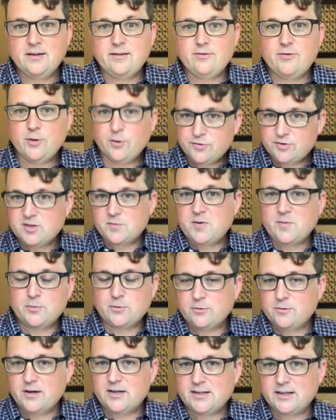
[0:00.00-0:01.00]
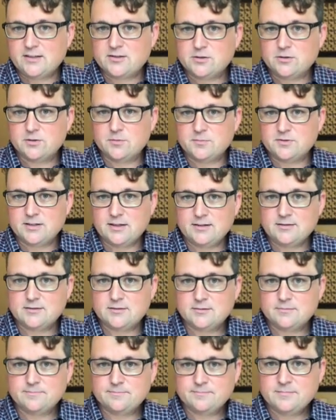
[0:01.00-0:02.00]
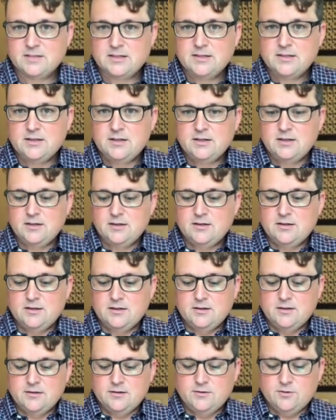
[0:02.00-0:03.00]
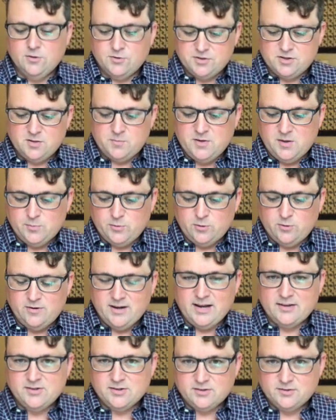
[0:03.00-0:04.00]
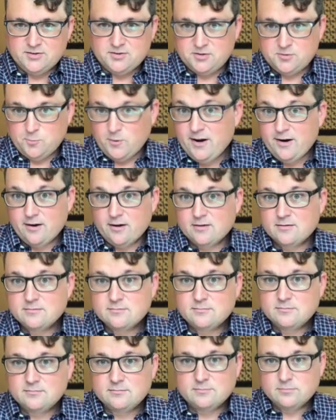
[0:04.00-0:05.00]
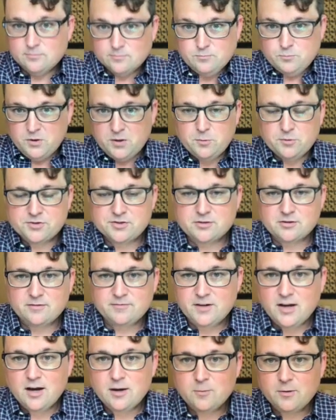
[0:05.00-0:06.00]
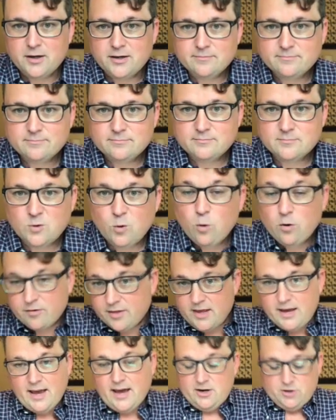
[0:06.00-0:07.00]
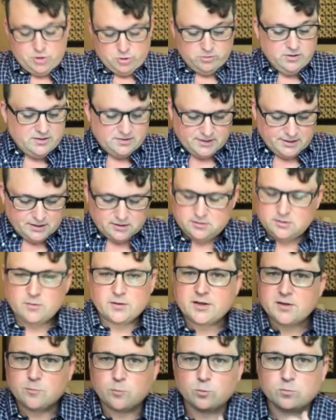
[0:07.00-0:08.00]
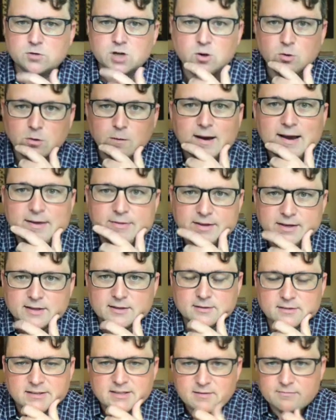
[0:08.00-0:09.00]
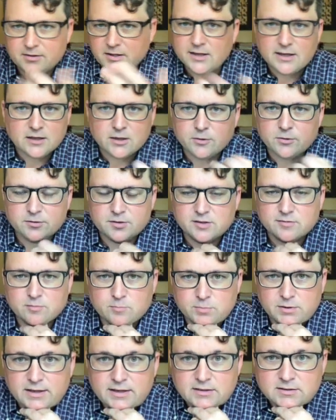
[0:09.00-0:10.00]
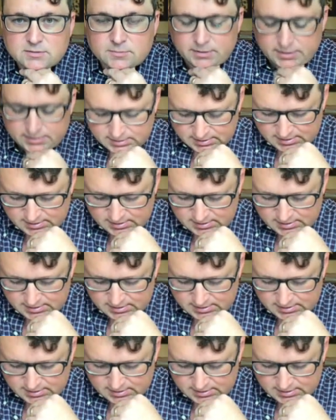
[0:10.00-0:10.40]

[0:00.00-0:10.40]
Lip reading: Those are the people who had to get circumcised. Those are the people who had to swear, we will serve Yahweh. Or they had a choice. They could go away. They could leave and they could go to a different place, right?